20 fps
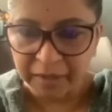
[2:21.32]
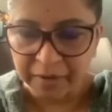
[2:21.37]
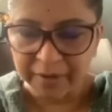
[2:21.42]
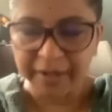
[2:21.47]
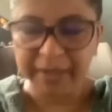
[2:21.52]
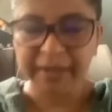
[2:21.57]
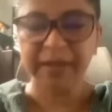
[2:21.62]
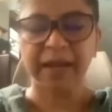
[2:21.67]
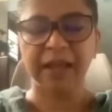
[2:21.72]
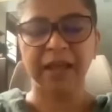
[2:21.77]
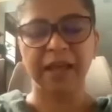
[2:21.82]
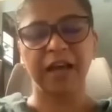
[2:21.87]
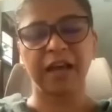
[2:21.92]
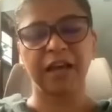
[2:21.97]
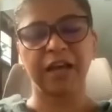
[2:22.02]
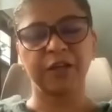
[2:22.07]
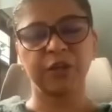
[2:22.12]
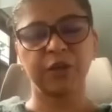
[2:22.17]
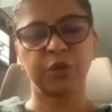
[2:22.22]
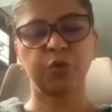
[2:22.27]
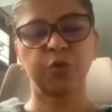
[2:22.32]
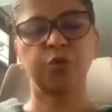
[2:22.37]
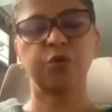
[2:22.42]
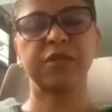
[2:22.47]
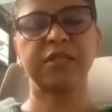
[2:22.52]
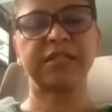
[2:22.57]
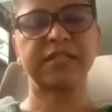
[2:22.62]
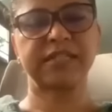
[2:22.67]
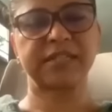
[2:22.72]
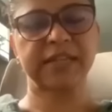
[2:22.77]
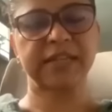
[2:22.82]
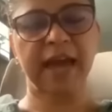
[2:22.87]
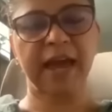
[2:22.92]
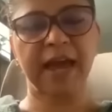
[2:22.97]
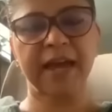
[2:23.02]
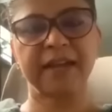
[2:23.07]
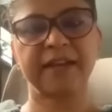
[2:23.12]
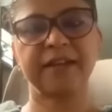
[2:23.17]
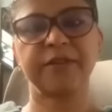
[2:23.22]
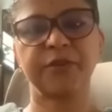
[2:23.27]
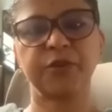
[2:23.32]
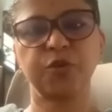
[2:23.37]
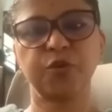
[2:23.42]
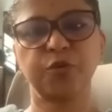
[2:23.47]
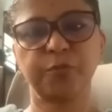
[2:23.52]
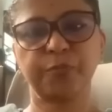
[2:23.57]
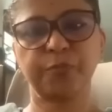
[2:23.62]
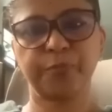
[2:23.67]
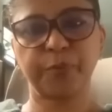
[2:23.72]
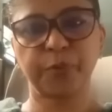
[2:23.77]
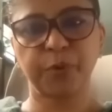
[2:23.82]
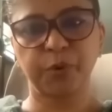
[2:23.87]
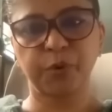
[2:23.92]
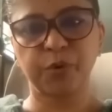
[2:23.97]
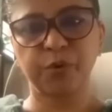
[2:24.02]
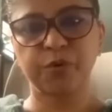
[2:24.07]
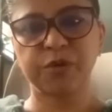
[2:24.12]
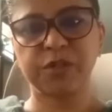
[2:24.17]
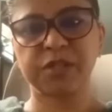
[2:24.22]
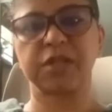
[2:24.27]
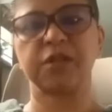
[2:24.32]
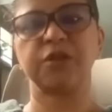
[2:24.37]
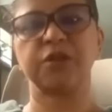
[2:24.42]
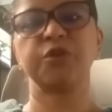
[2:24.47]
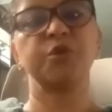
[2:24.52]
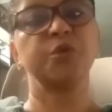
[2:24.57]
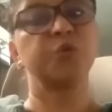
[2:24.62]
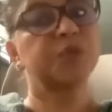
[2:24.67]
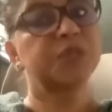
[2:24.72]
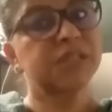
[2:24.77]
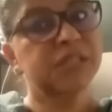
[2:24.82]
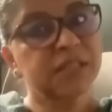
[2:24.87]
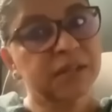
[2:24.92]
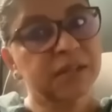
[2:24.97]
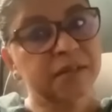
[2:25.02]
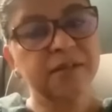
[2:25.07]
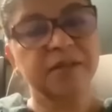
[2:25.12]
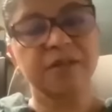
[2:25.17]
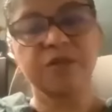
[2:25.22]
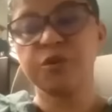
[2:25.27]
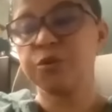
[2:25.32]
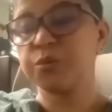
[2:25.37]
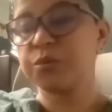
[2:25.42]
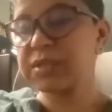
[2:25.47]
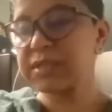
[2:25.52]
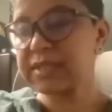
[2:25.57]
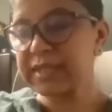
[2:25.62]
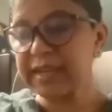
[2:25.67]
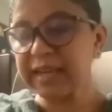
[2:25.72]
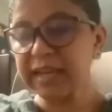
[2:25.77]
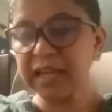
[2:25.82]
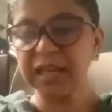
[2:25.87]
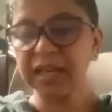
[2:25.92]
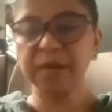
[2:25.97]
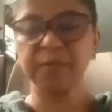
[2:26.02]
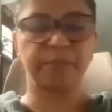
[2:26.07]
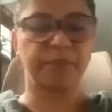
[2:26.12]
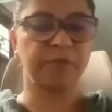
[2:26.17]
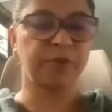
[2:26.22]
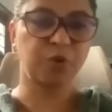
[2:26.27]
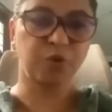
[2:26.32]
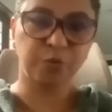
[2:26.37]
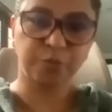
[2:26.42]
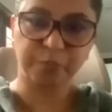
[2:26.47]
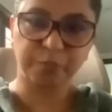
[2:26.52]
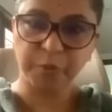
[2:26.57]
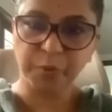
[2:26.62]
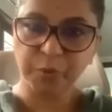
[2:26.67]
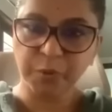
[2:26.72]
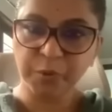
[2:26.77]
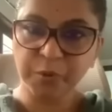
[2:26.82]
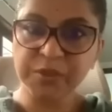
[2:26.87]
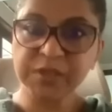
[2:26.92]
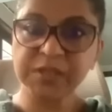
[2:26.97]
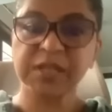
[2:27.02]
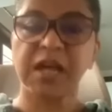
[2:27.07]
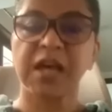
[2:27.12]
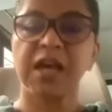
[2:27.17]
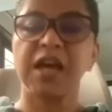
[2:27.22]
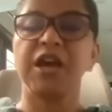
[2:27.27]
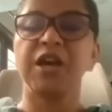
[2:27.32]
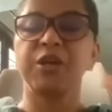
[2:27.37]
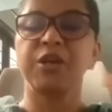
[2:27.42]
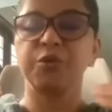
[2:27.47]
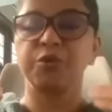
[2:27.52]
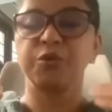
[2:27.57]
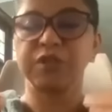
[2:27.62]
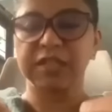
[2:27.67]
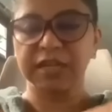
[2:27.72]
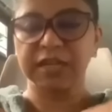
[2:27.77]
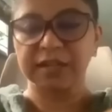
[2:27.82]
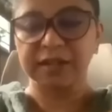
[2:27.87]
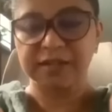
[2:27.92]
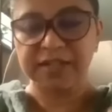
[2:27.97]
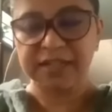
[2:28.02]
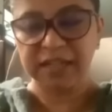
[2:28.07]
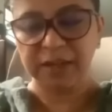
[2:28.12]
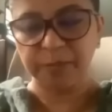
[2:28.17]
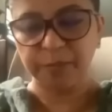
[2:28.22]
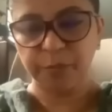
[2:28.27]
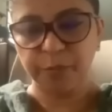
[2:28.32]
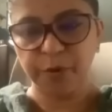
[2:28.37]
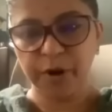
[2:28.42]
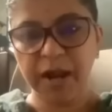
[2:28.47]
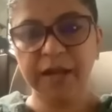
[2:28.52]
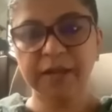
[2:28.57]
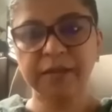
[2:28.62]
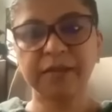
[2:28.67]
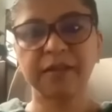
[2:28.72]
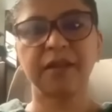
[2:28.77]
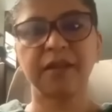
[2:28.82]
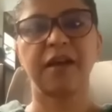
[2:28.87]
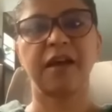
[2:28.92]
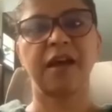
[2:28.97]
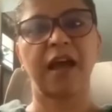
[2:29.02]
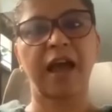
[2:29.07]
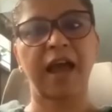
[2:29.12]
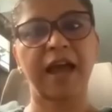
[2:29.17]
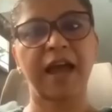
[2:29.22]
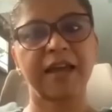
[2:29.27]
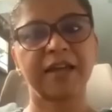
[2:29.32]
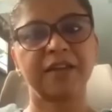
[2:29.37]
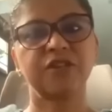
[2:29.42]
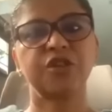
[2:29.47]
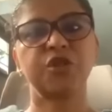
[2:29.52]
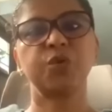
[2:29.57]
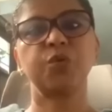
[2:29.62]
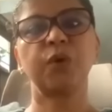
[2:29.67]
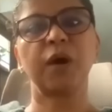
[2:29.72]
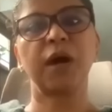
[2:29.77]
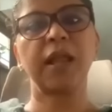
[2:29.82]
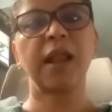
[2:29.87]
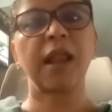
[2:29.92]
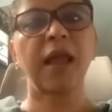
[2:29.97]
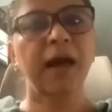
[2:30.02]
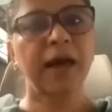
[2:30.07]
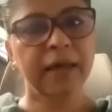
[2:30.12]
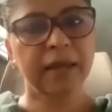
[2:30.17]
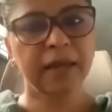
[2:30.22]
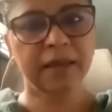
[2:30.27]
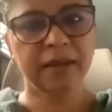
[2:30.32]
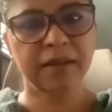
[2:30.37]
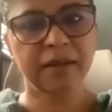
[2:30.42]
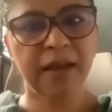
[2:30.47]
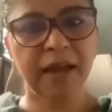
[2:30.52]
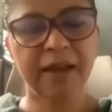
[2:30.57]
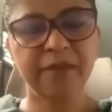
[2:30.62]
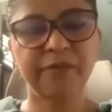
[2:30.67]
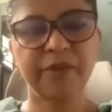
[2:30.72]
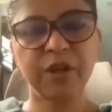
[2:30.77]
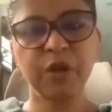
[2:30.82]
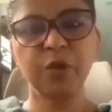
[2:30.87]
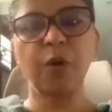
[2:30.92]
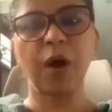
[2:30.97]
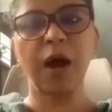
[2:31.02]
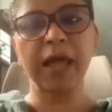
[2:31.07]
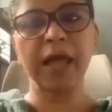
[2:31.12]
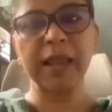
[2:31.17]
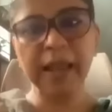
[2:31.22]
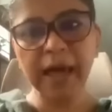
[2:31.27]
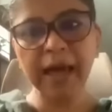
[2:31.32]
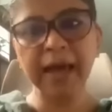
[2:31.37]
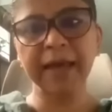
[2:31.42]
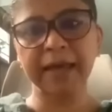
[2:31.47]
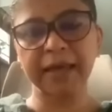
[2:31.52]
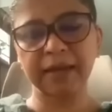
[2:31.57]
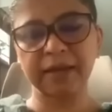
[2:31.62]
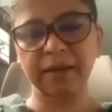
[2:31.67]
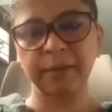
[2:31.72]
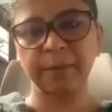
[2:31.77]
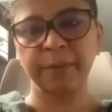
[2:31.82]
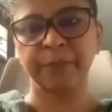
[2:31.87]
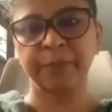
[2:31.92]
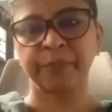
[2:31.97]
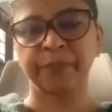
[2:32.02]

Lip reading: right, you stand, you pose, you sit, you sleep, you pose, you take a deep breath, and you align. And when you align,